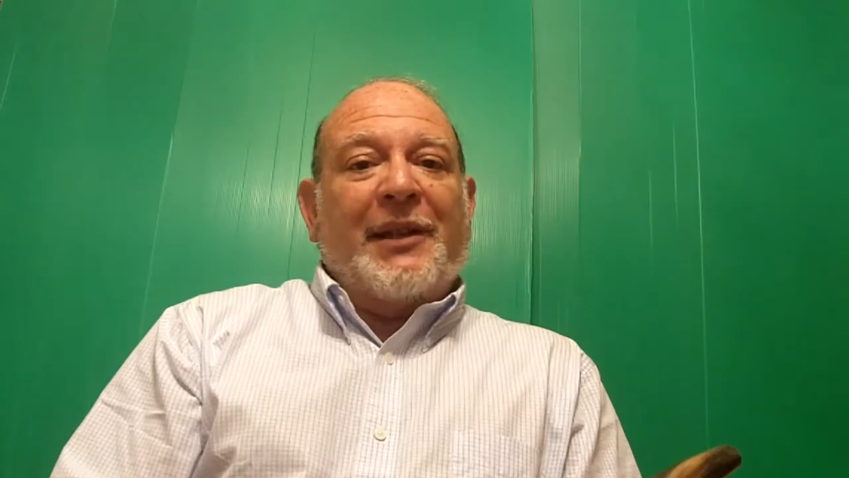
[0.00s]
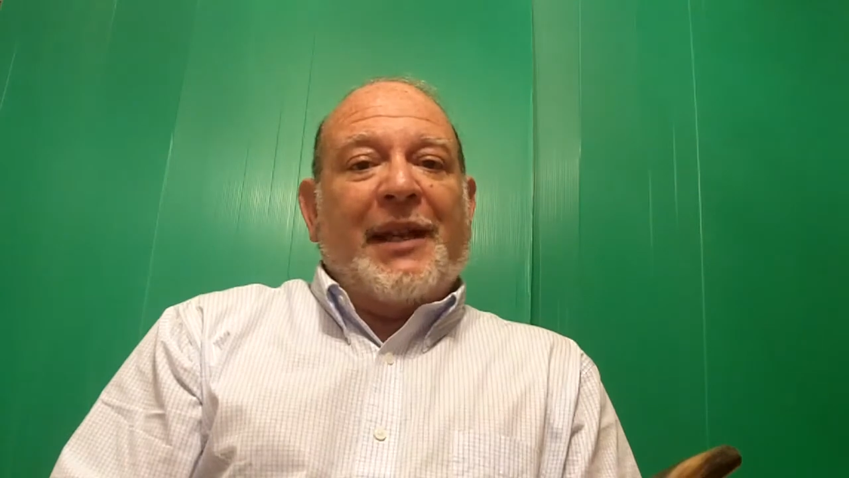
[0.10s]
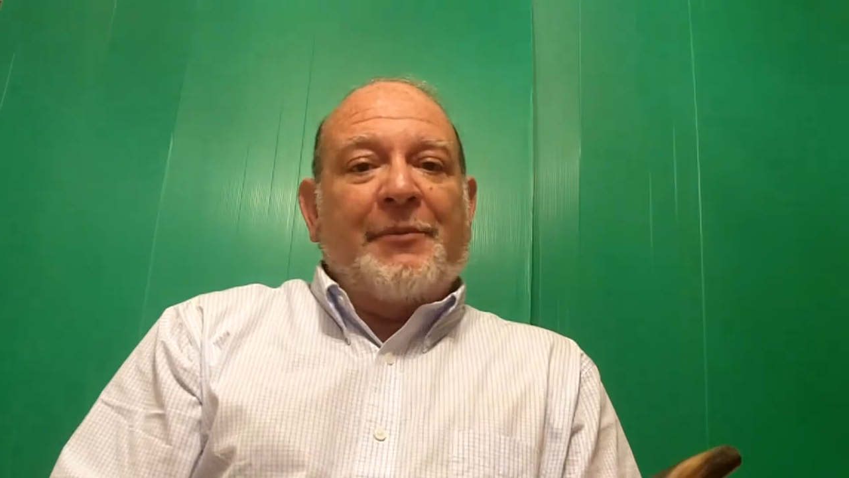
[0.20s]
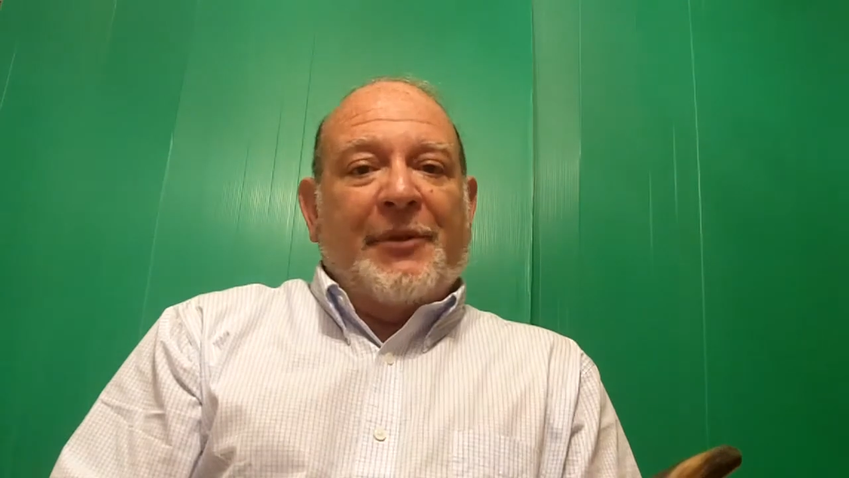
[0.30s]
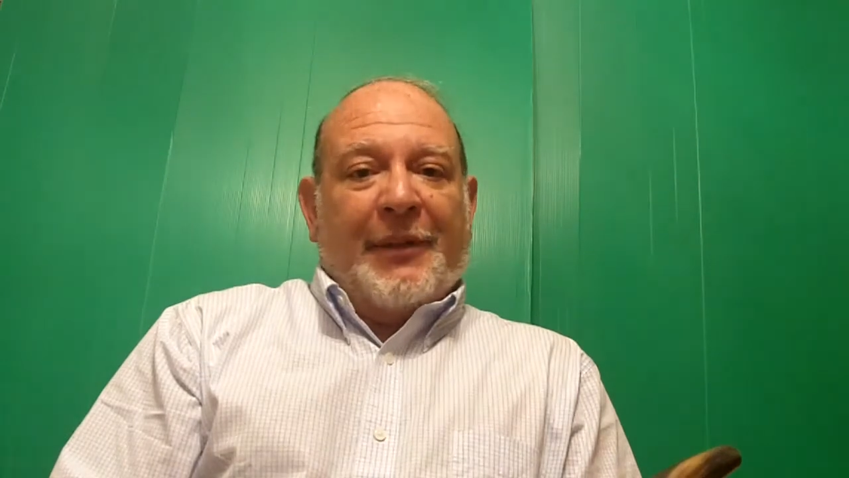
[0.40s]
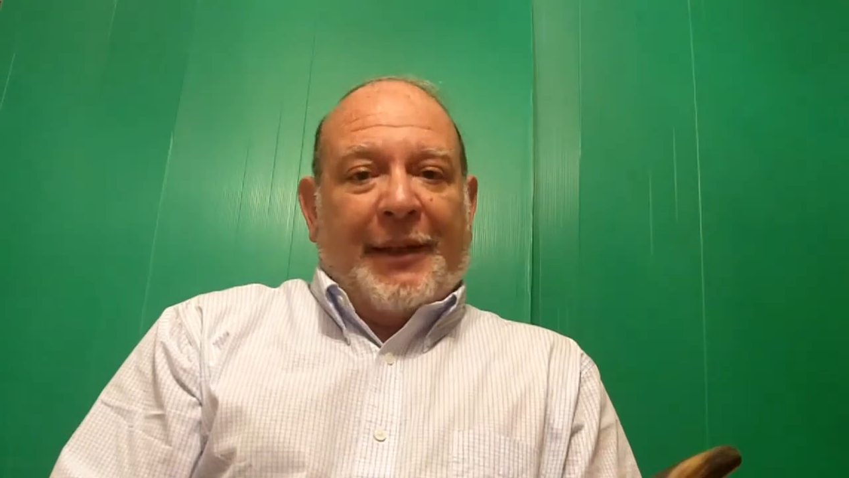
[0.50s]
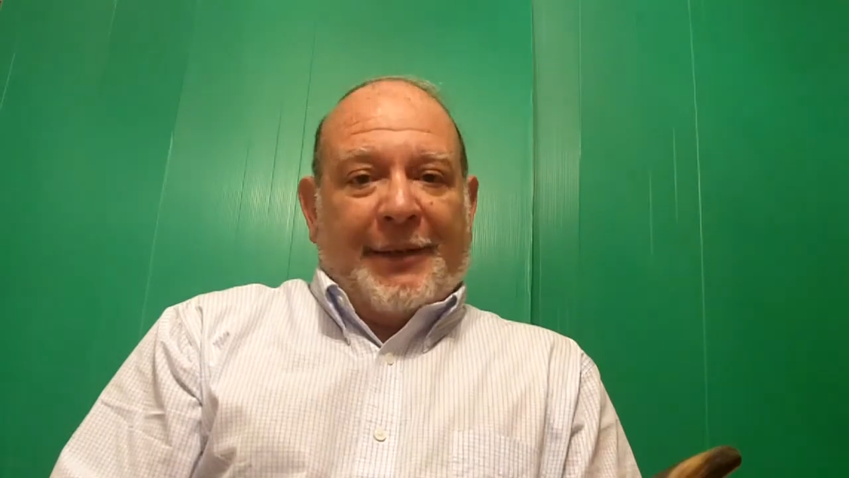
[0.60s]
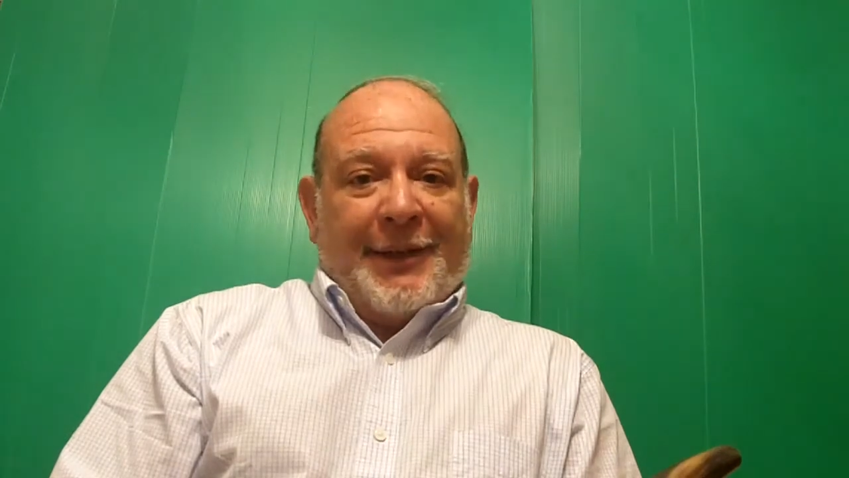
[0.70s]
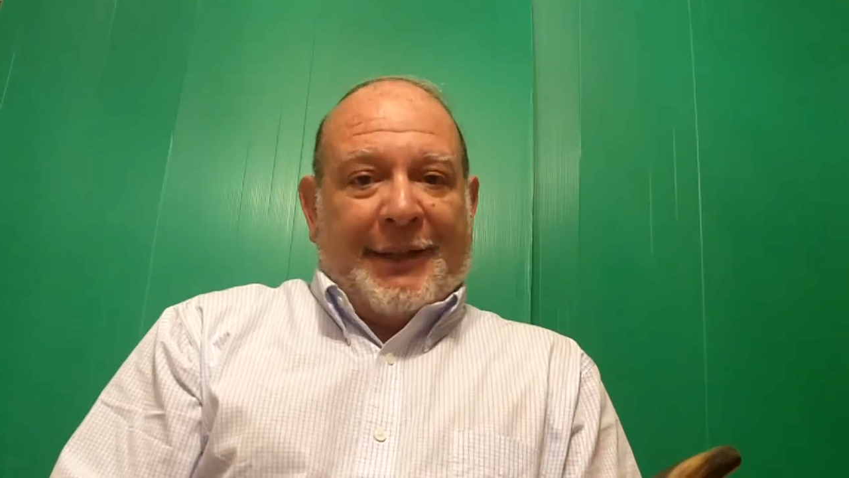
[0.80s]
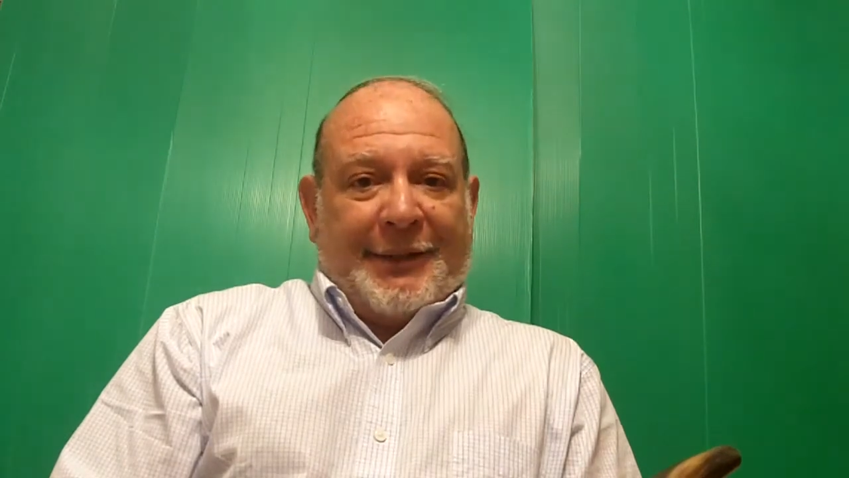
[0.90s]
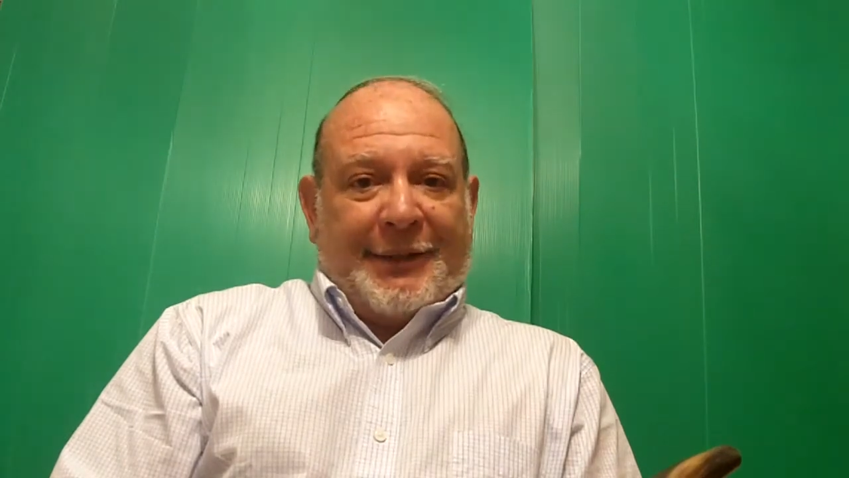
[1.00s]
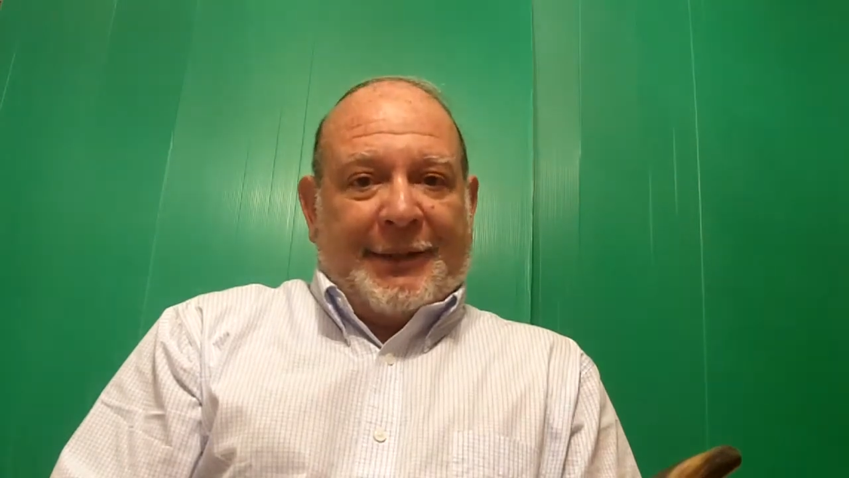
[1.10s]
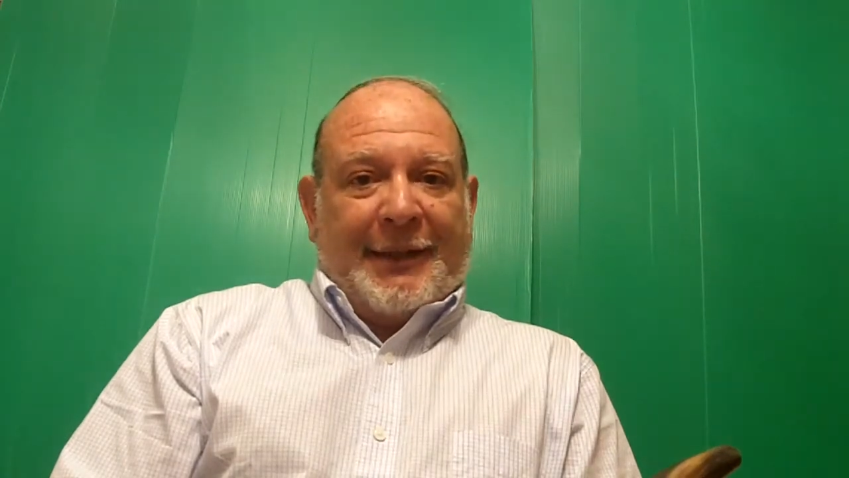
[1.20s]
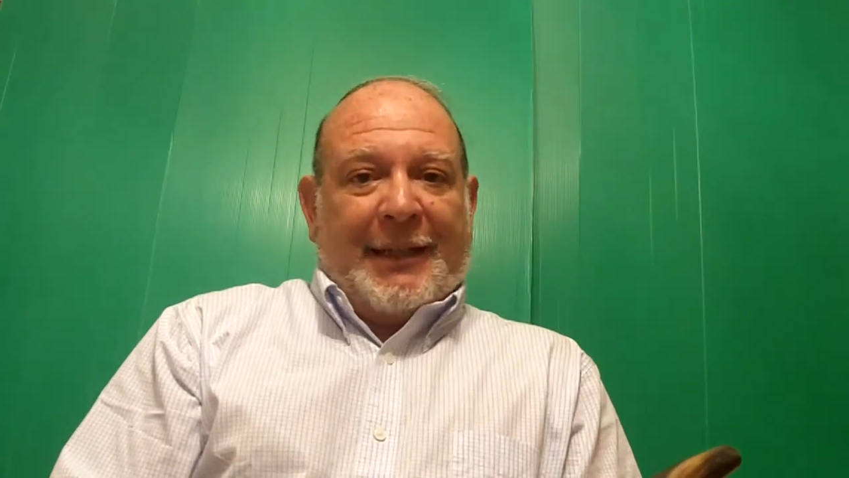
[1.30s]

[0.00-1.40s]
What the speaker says: to emulate us